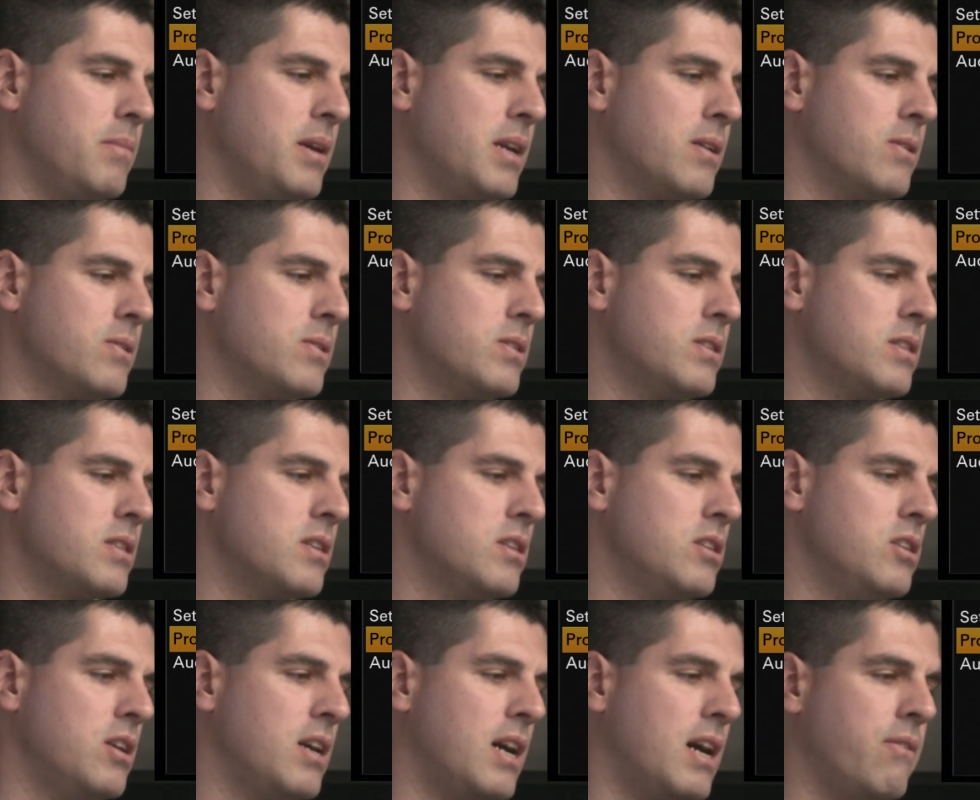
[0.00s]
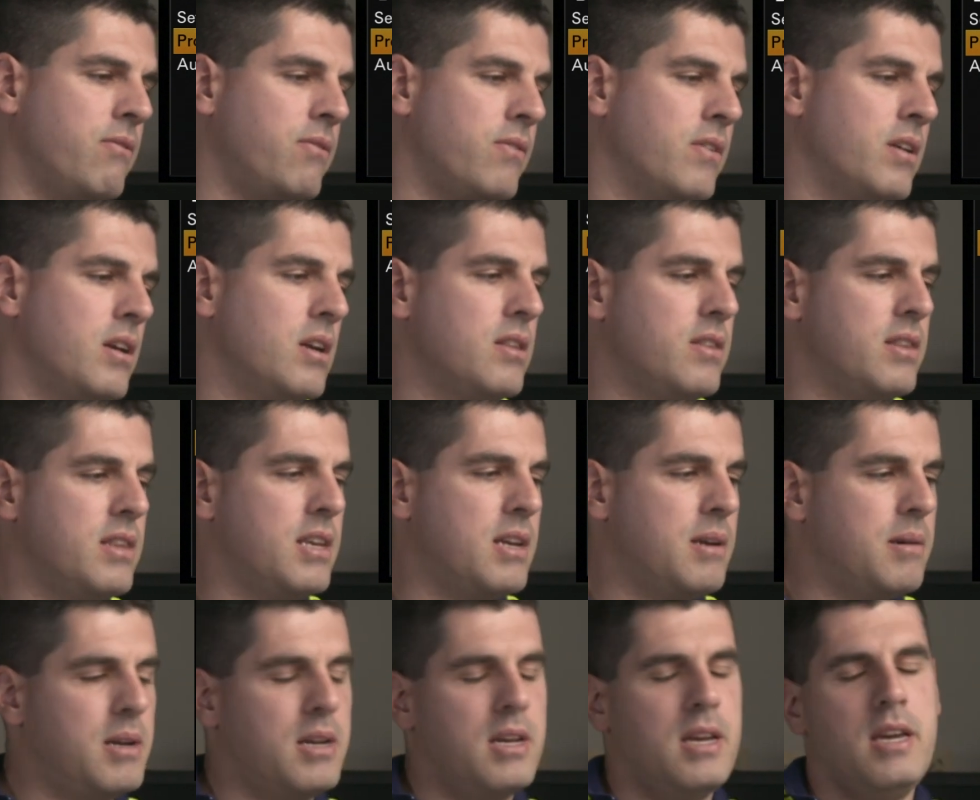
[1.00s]
because you have
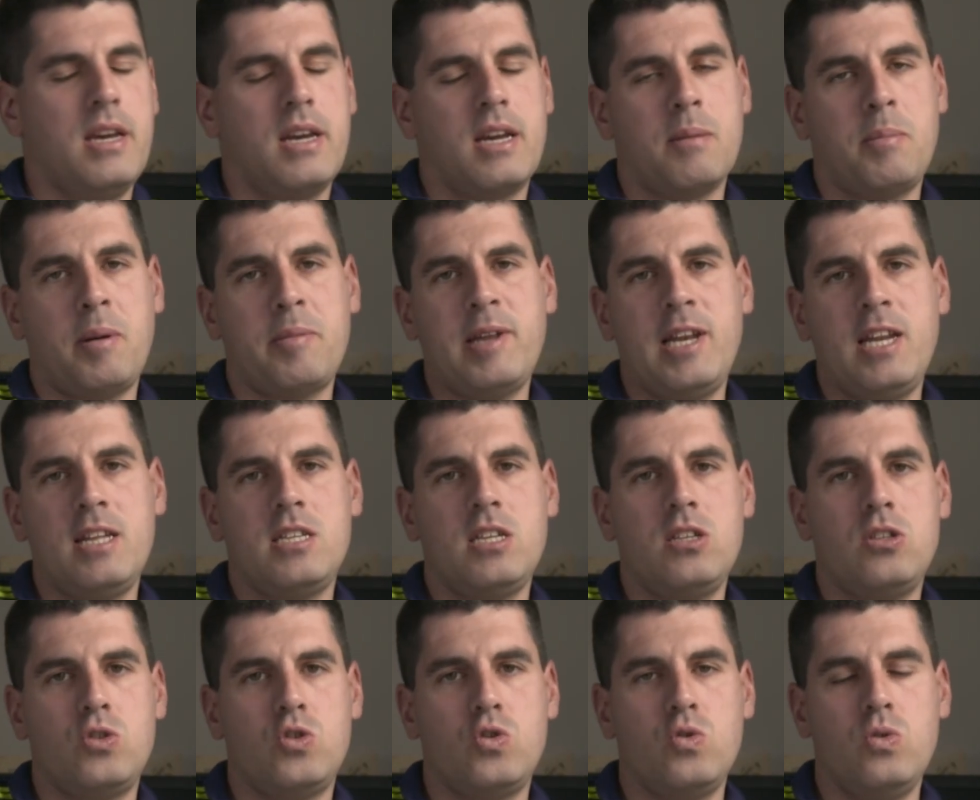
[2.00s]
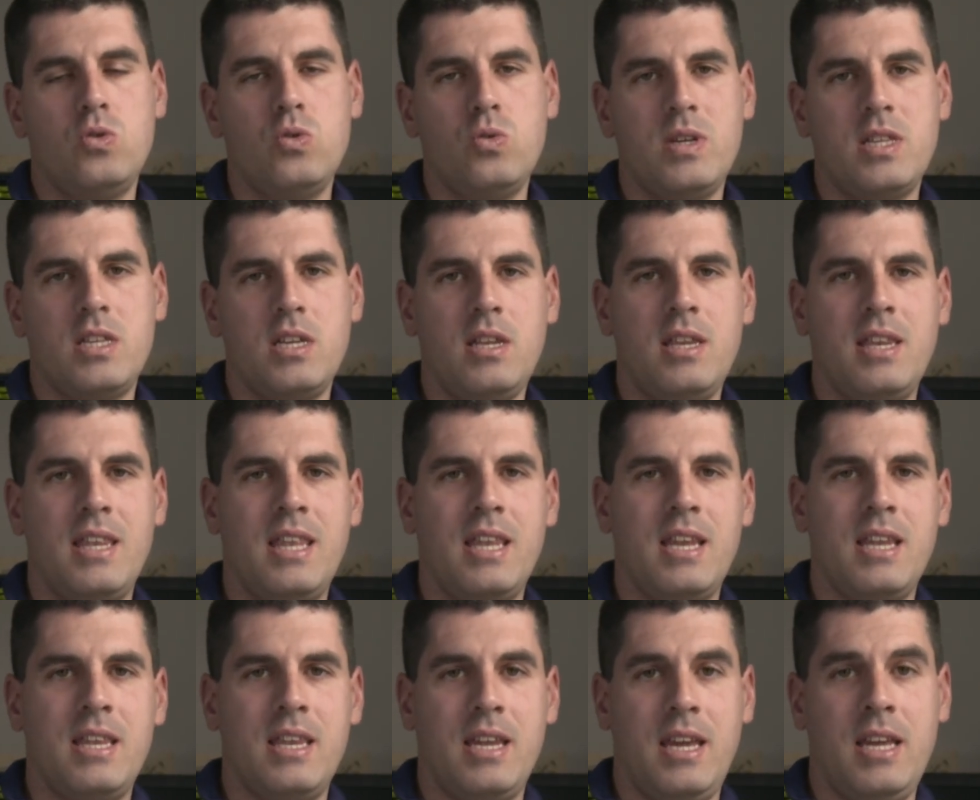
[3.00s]
the capability to do it in
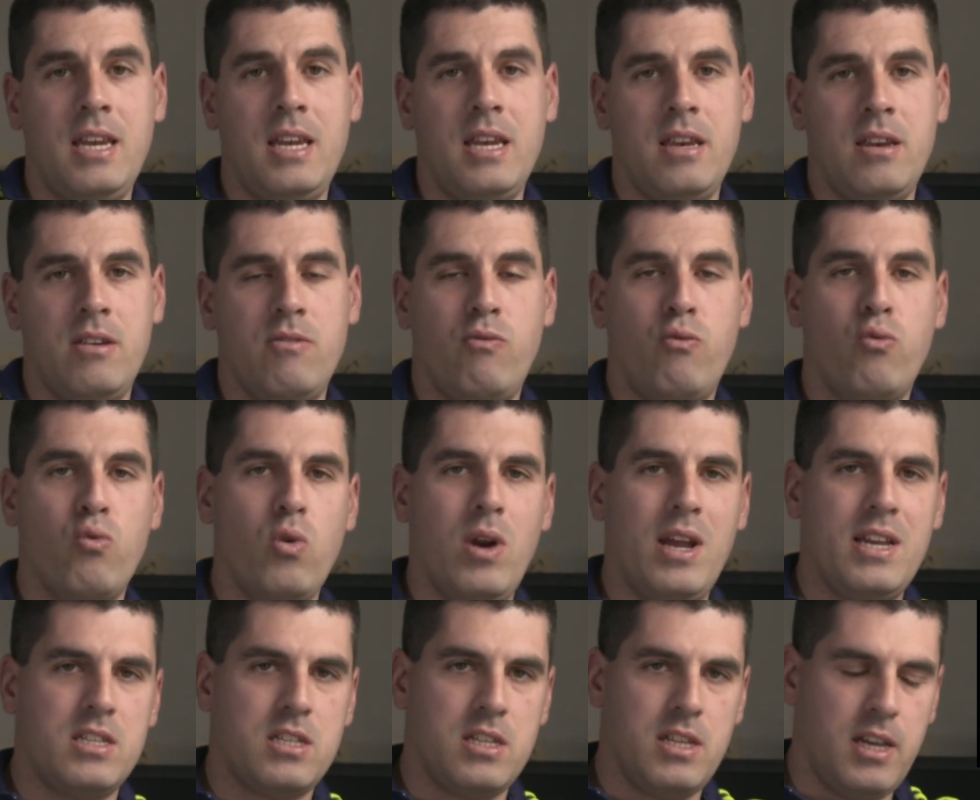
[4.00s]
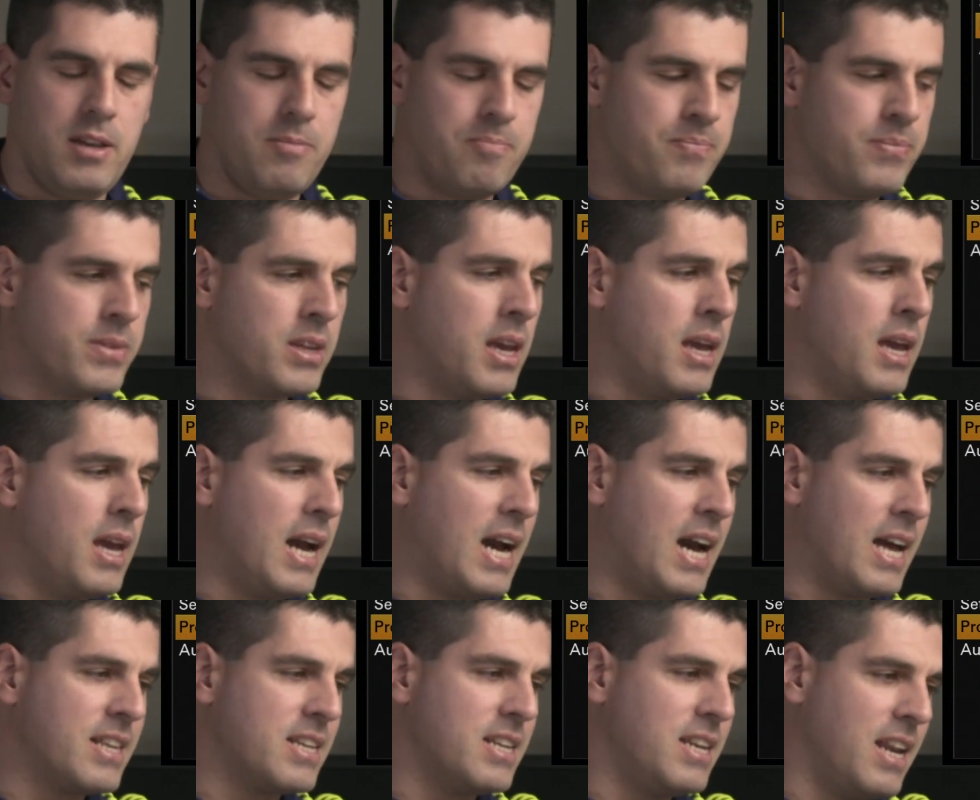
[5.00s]
full HD
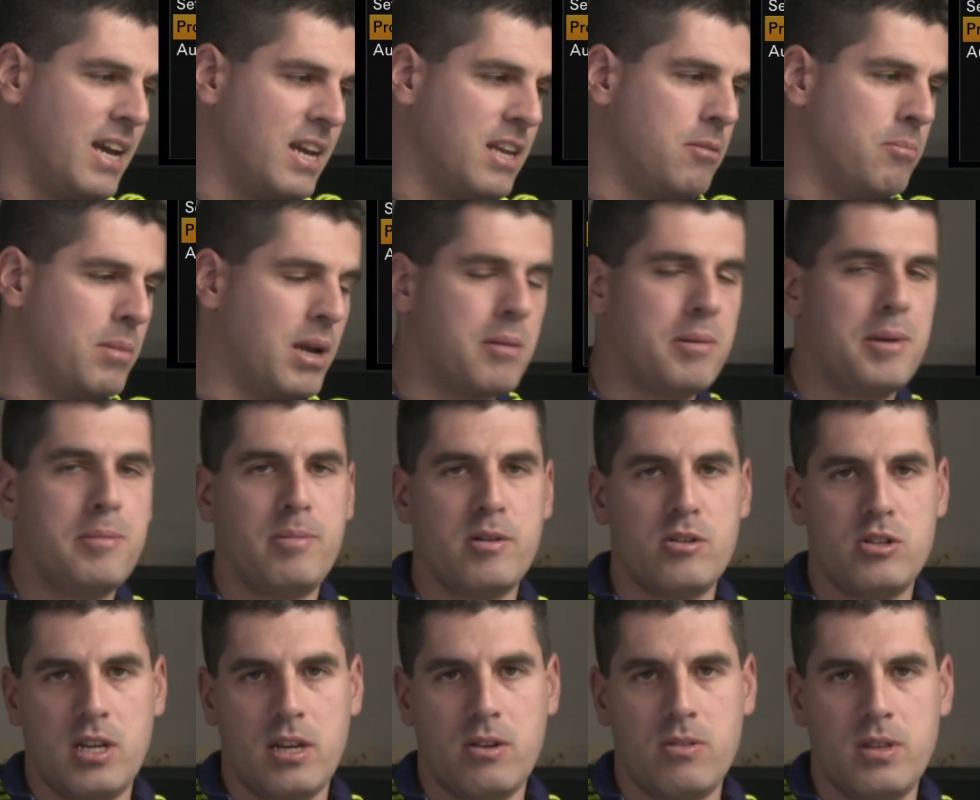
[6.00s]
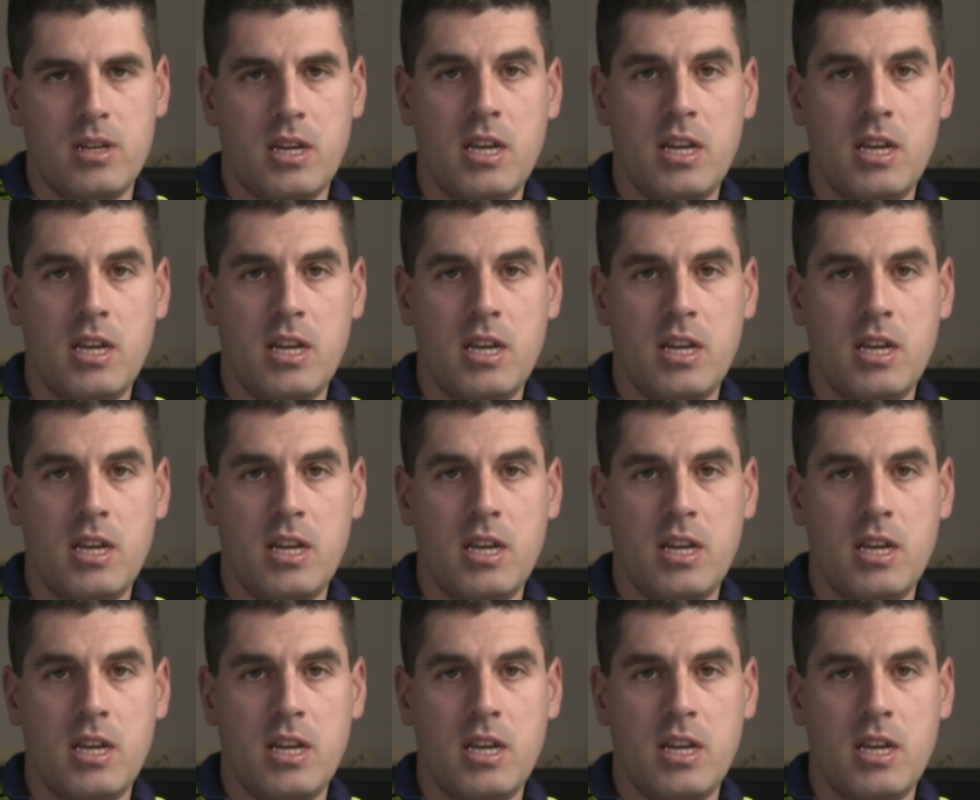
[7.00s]
at 9 megabits per second.